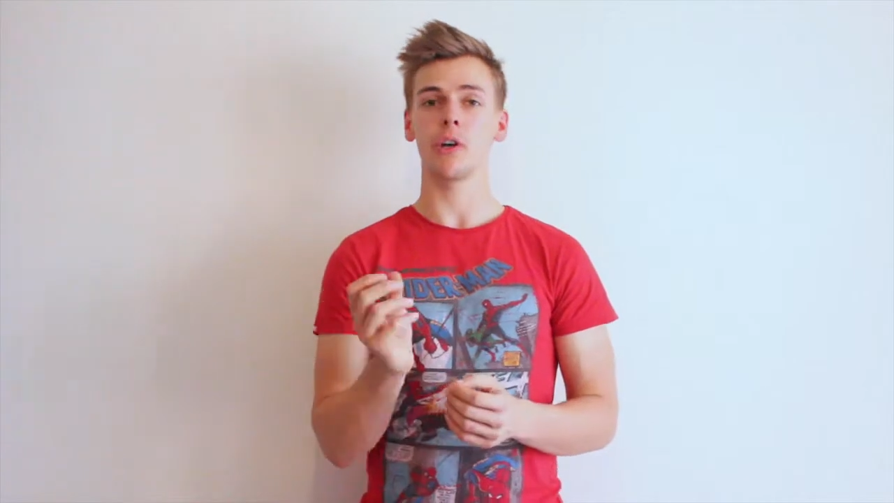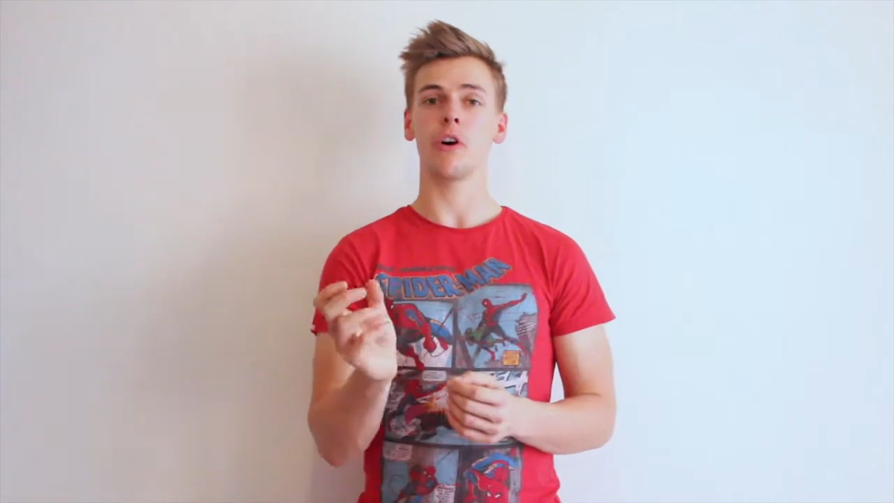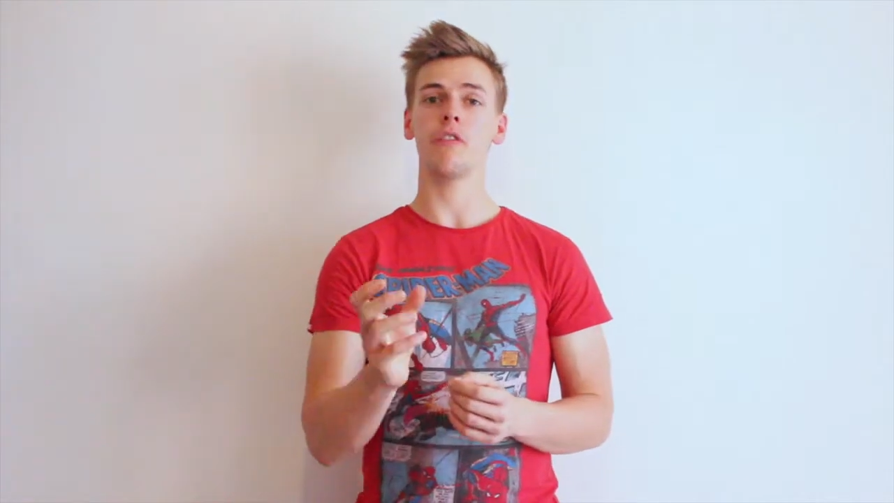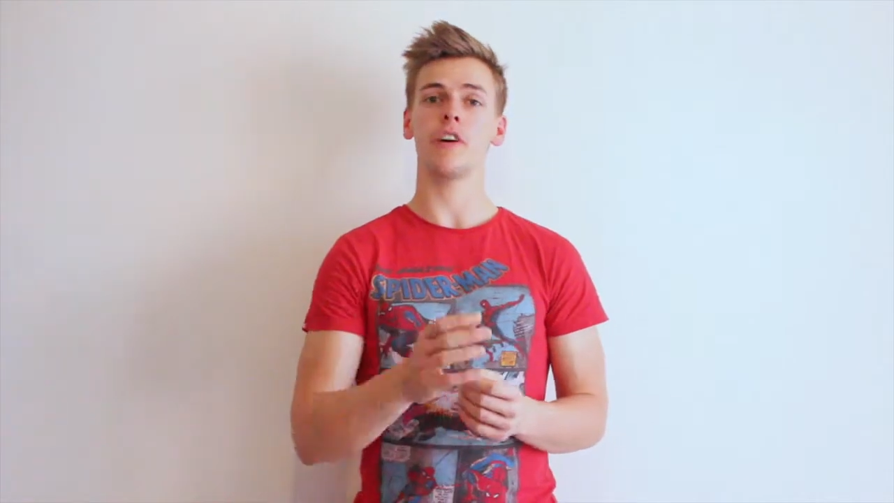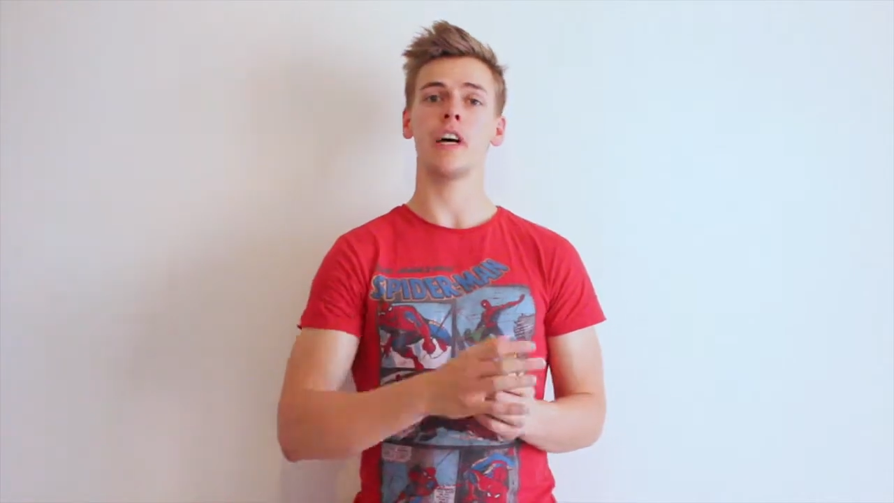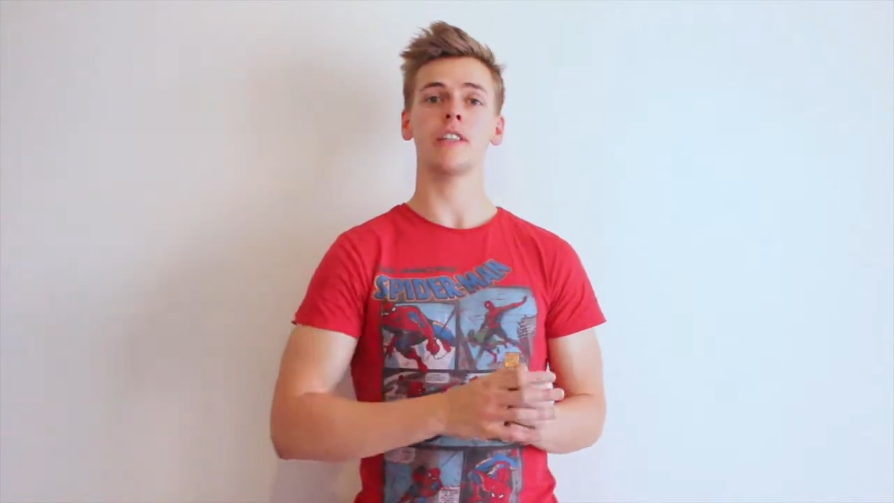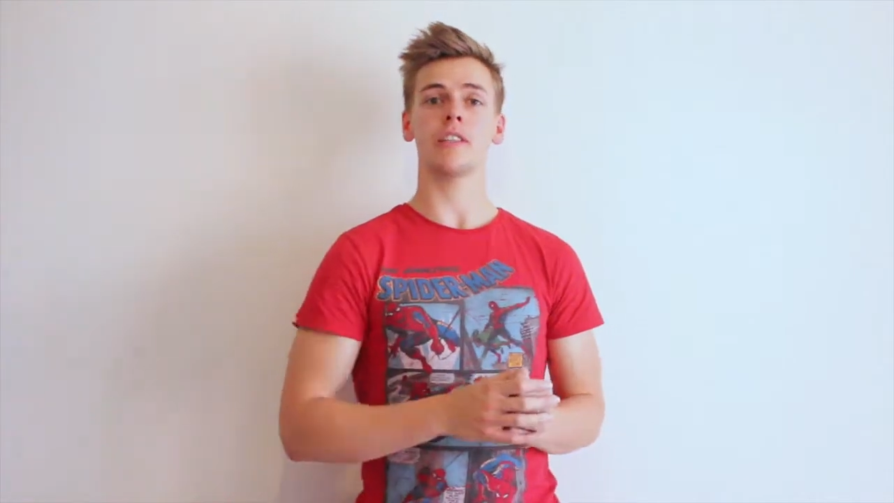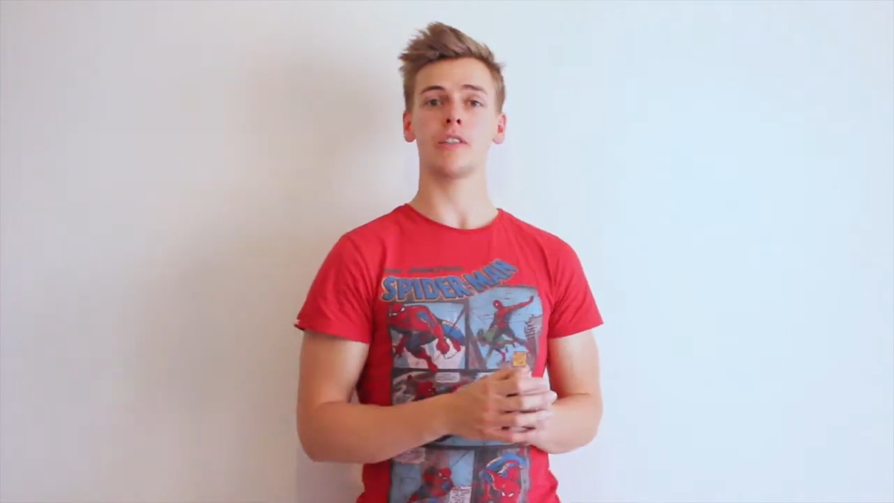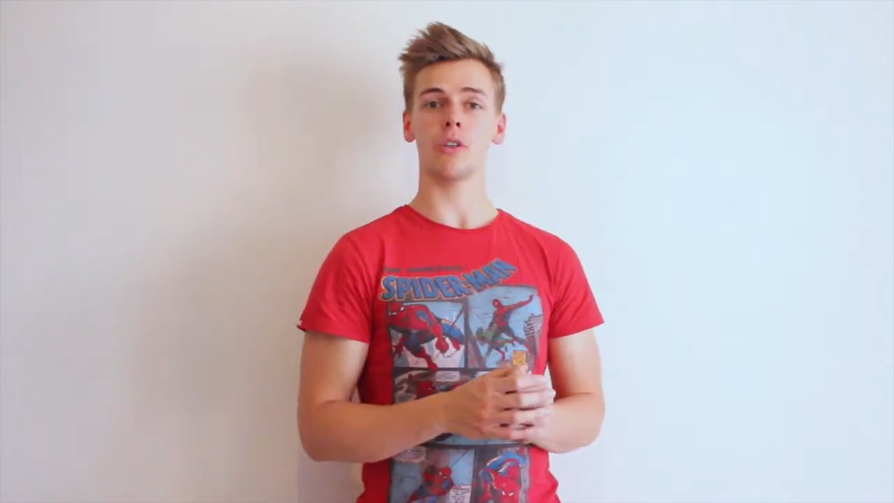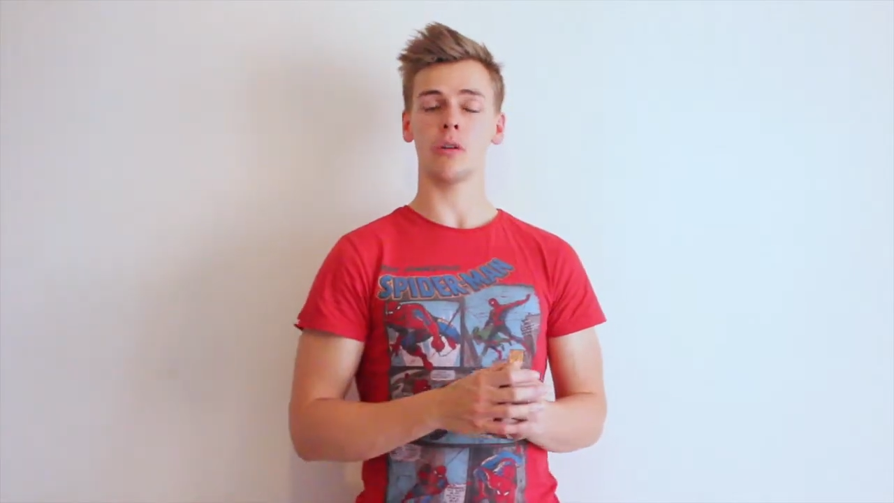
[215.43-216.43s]
Your First
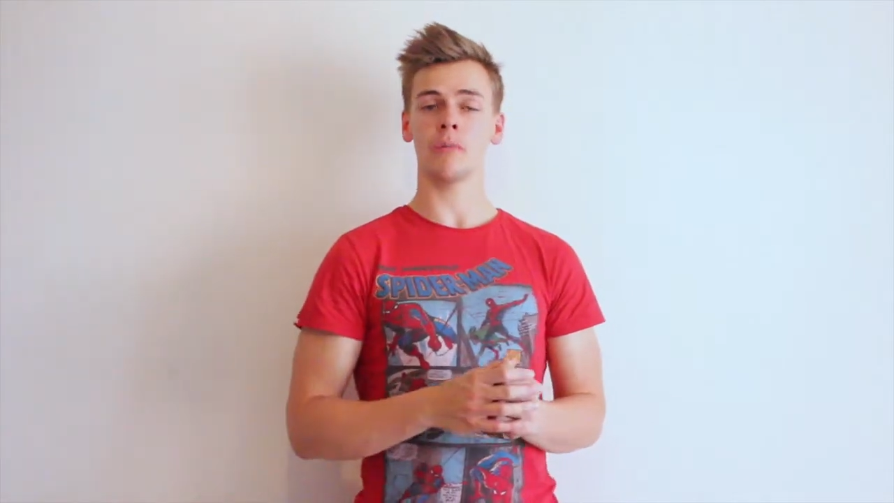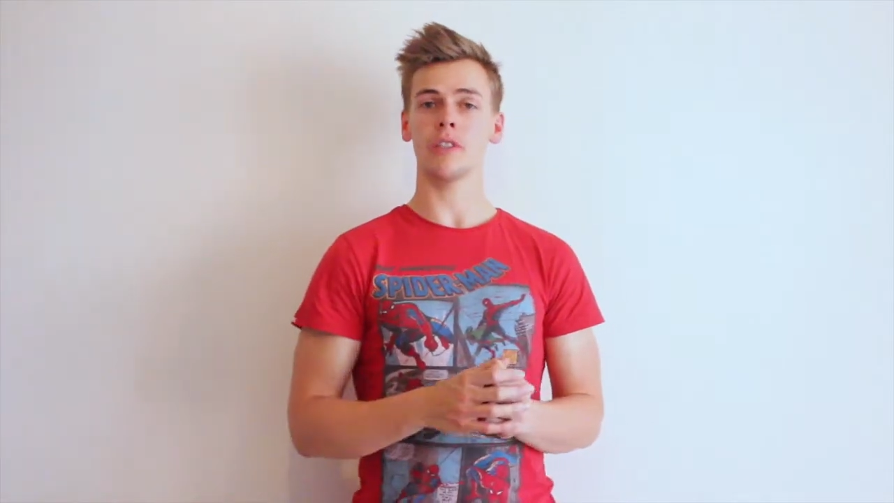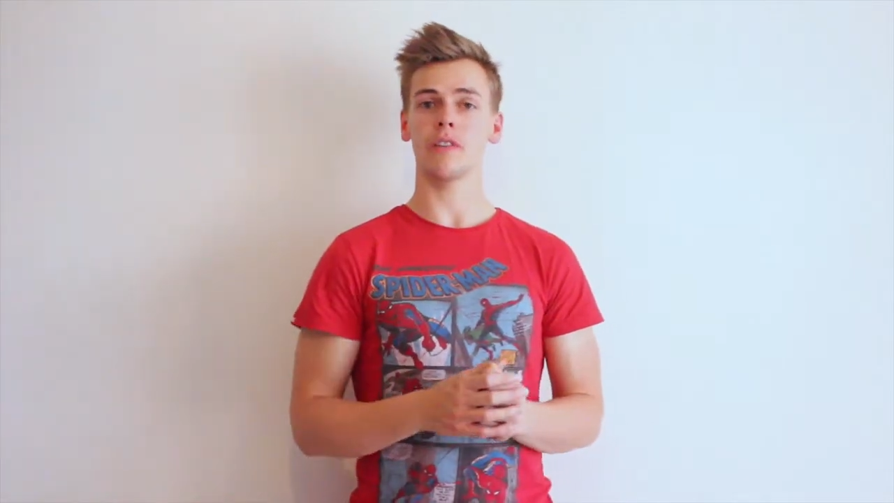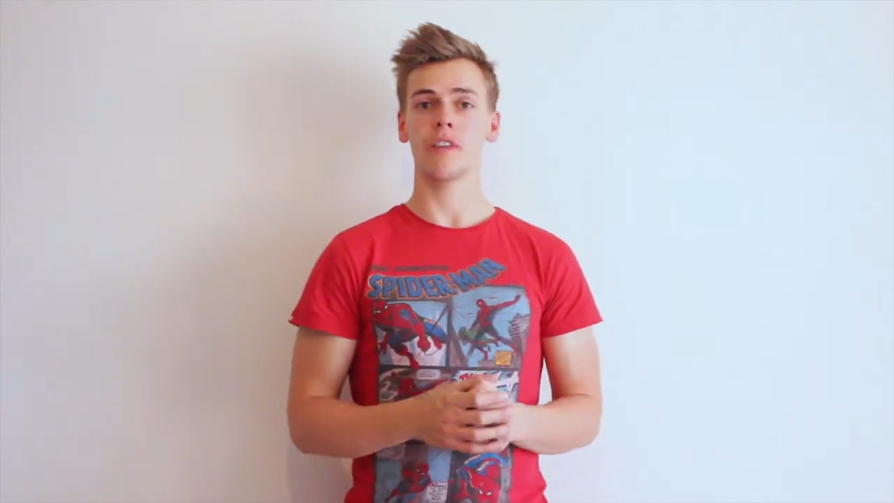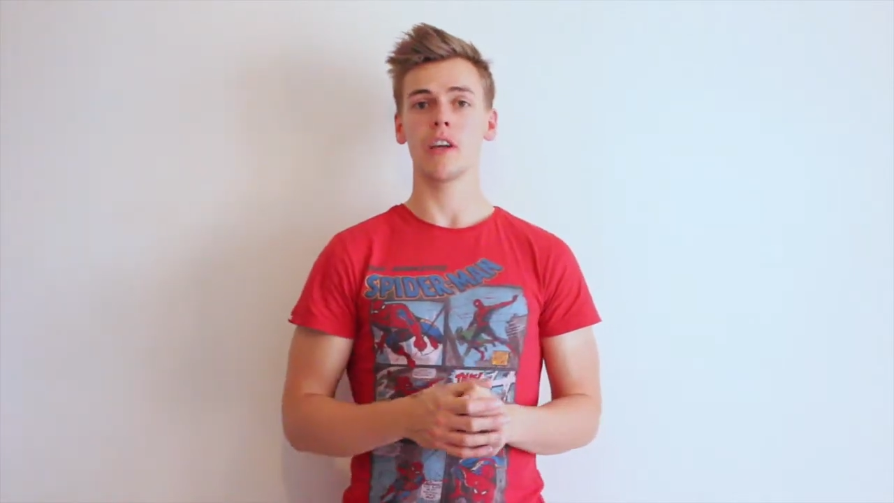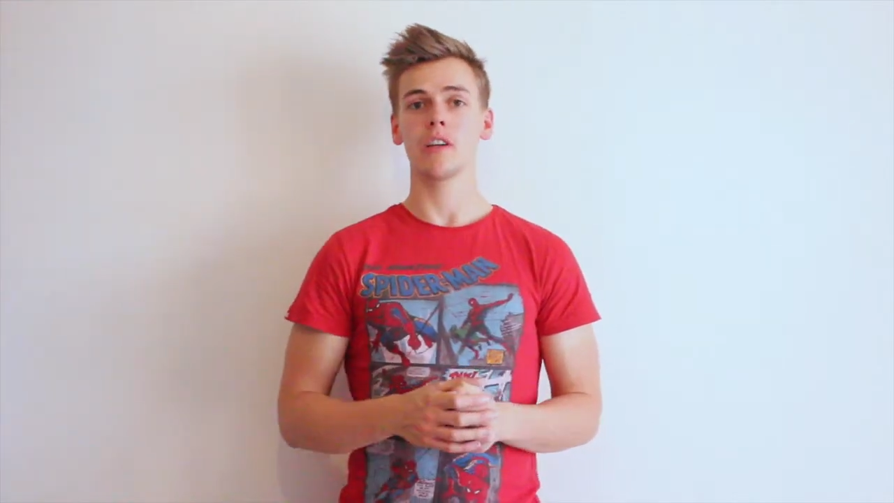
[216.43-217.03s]
installment,